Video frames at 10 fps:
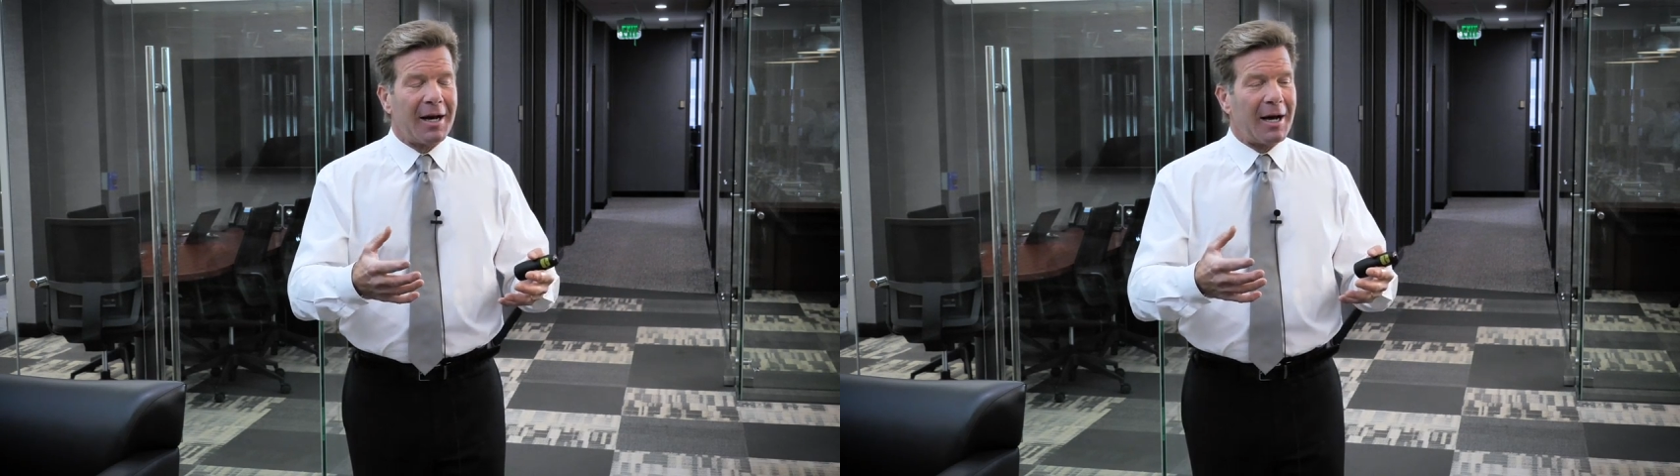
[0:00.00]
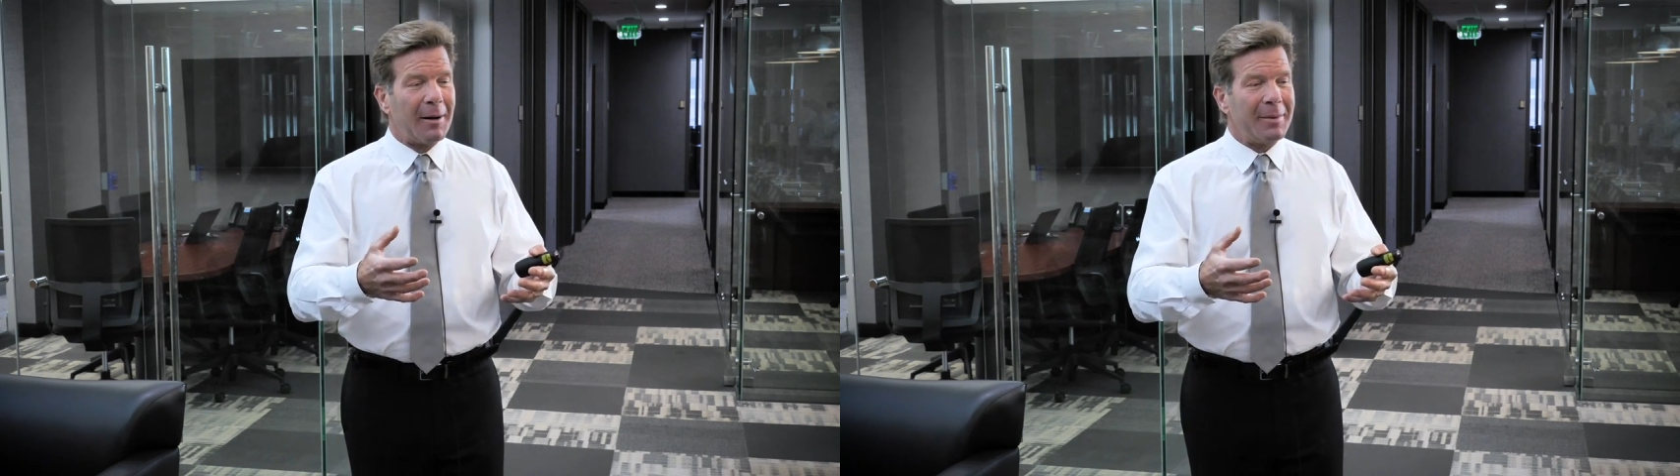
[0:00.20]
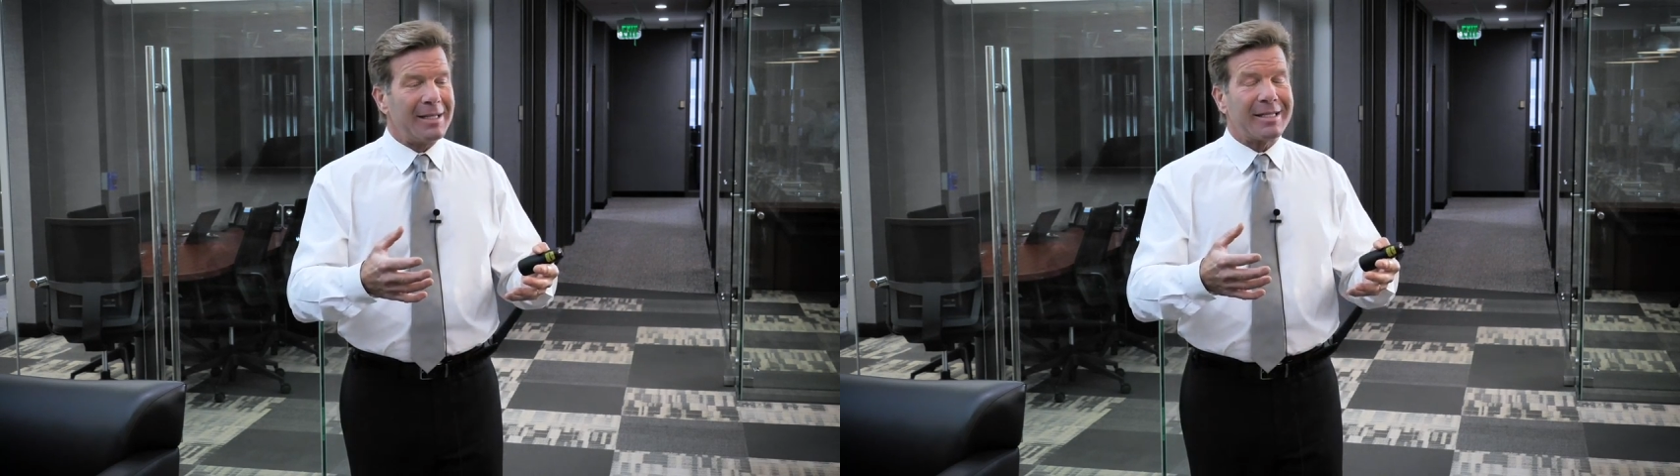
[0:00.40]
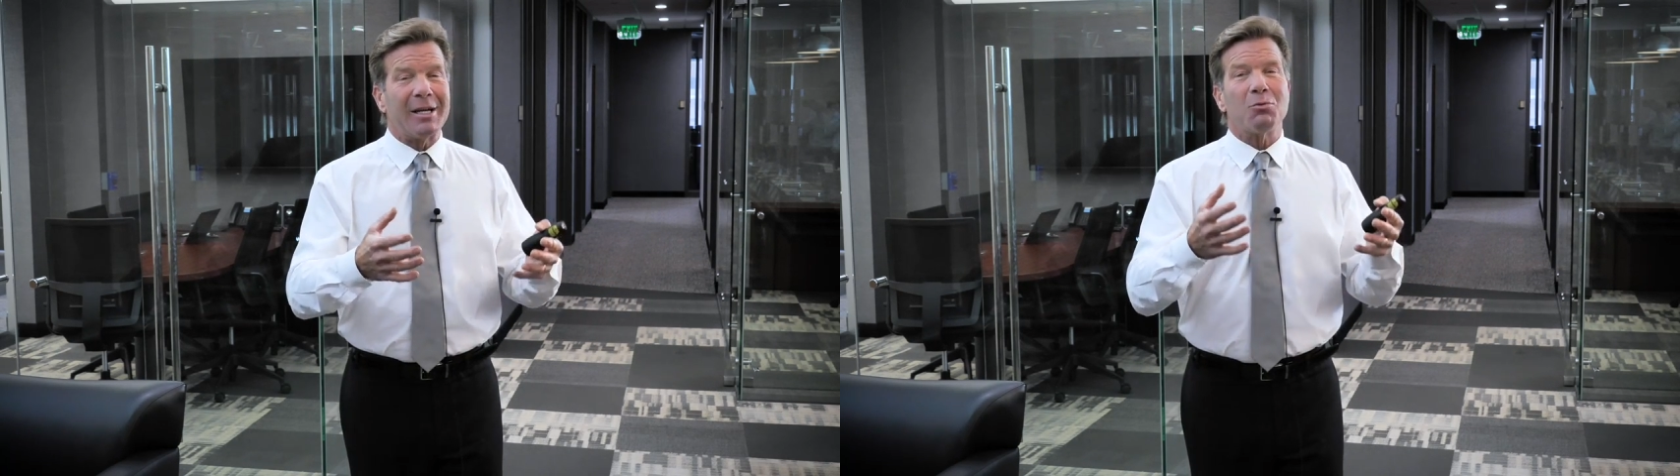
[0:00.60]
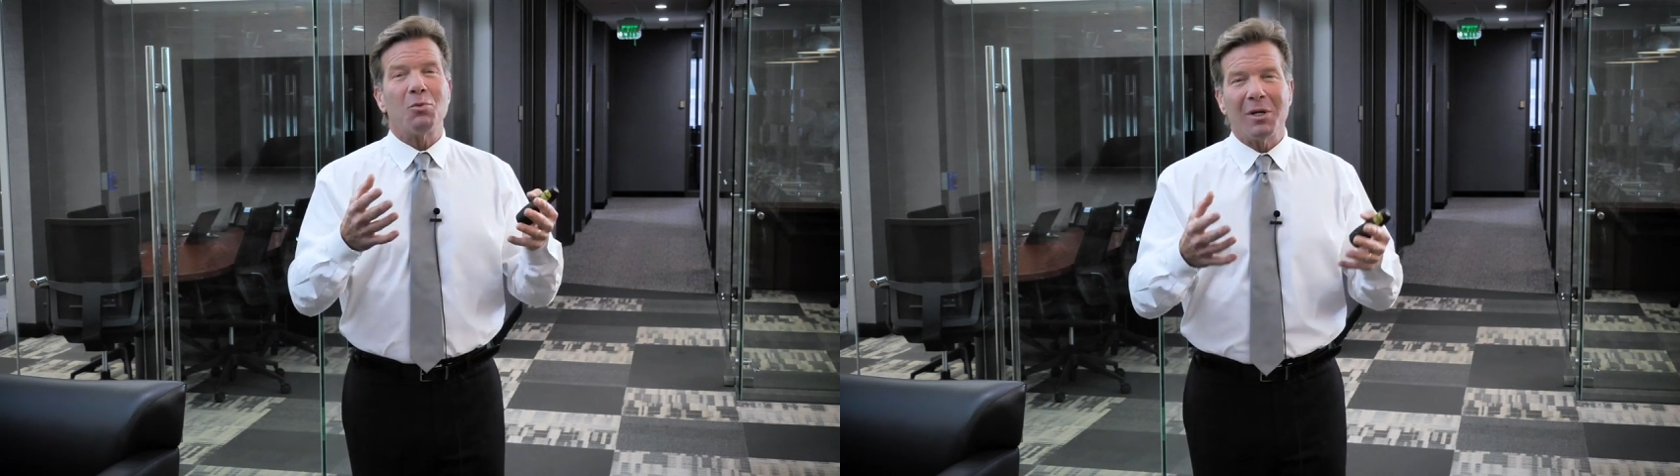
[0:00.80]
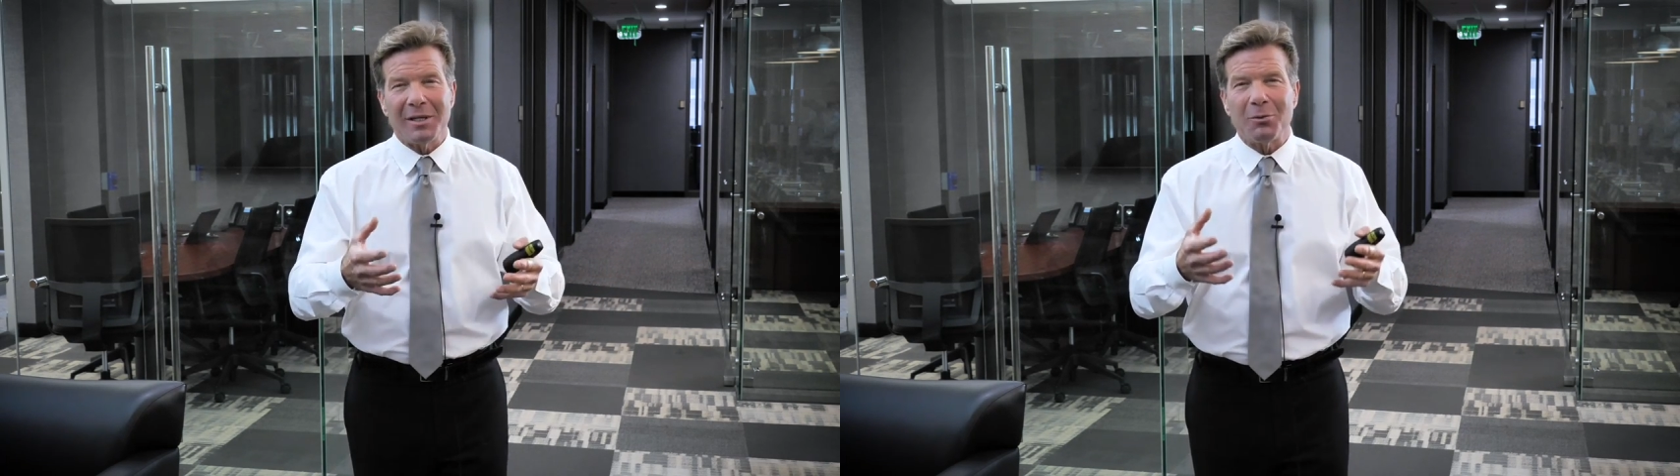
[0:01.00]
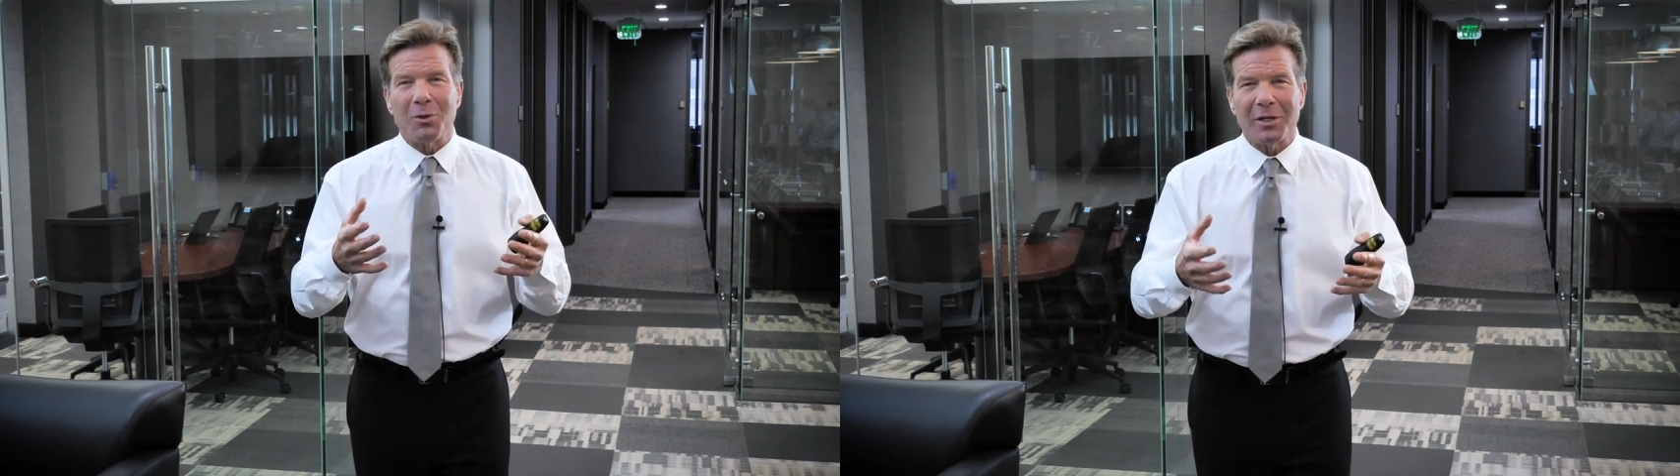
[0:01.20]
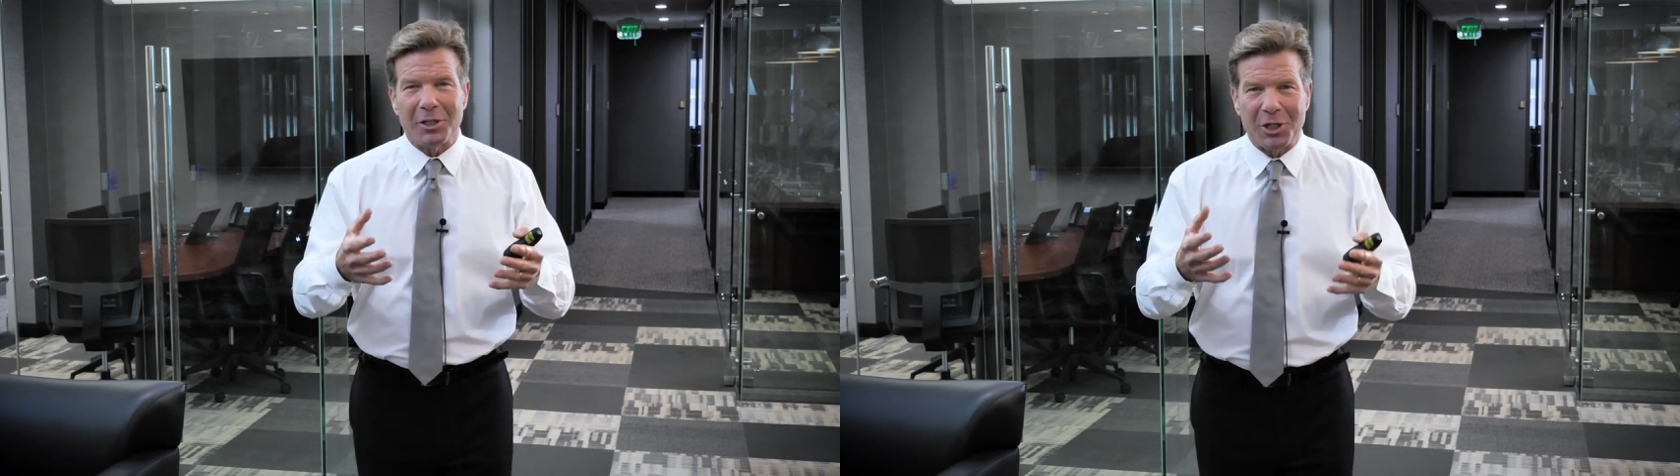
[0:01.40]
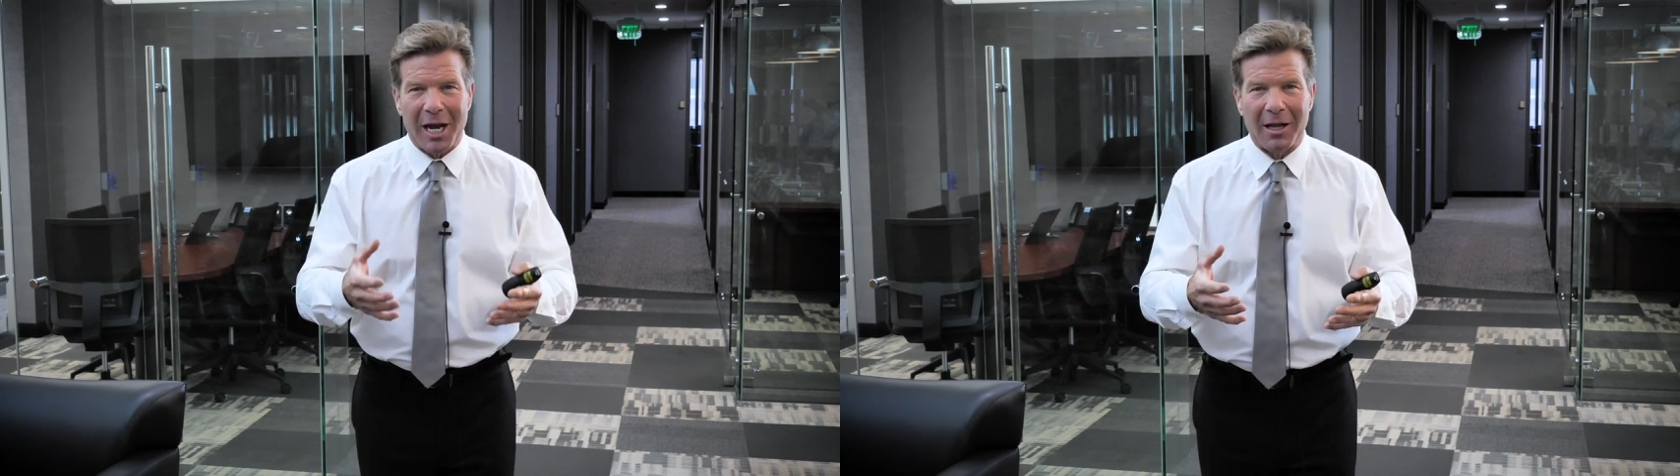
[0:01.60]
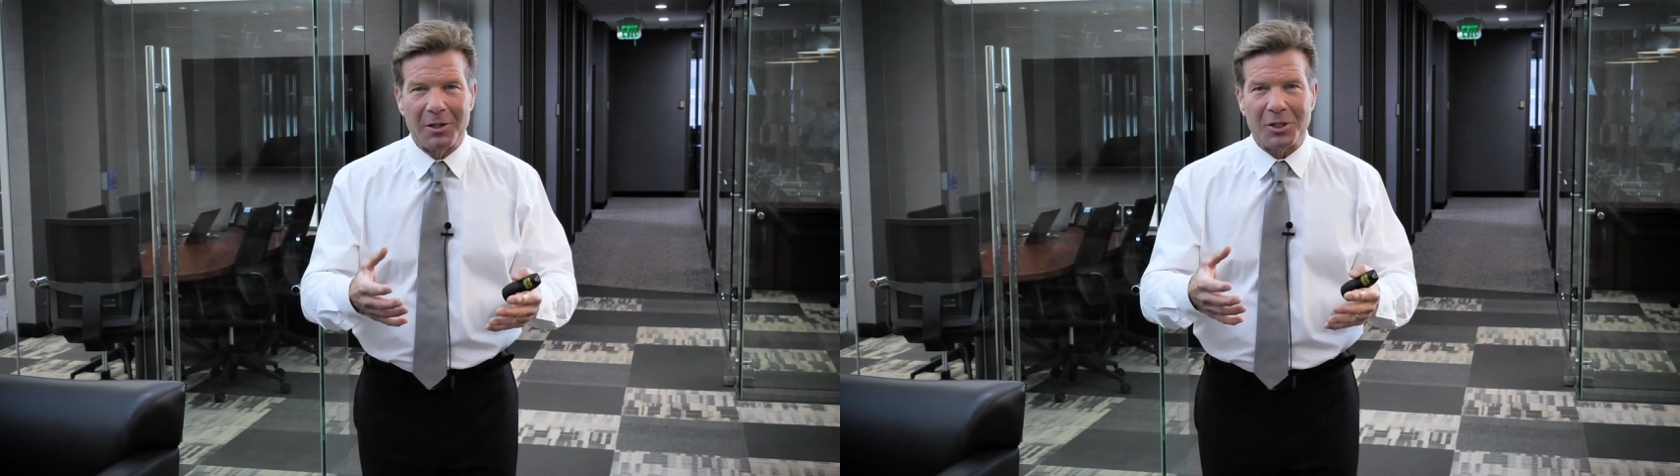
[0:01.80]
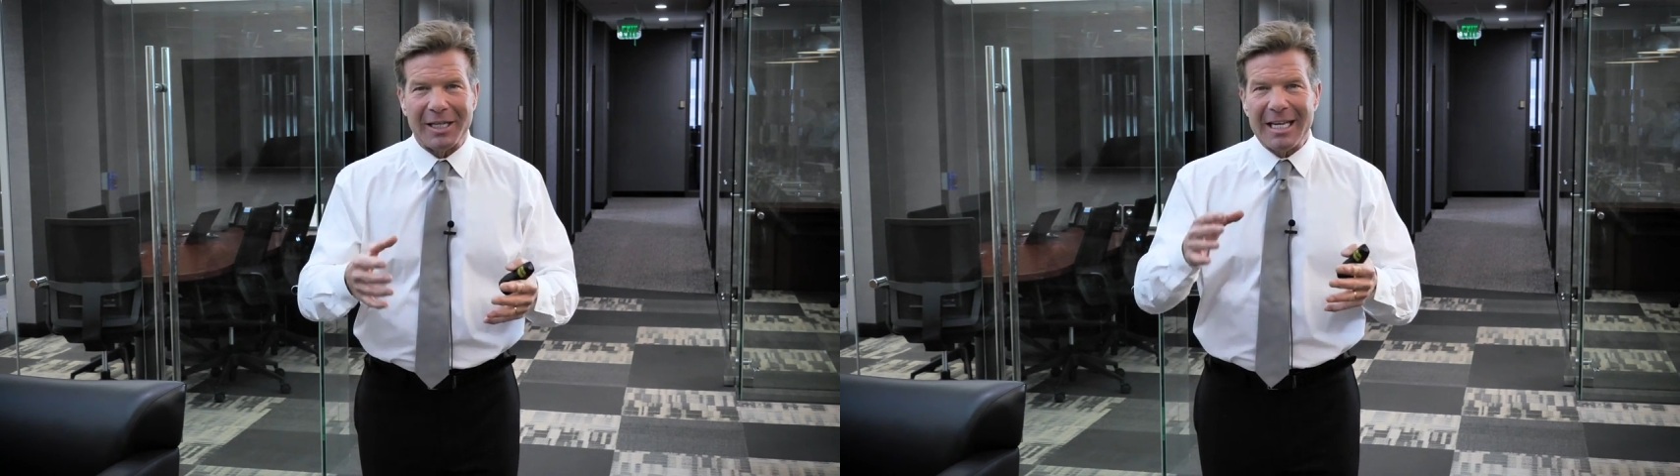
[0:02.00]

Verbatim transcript: um, is getting really, really challenging.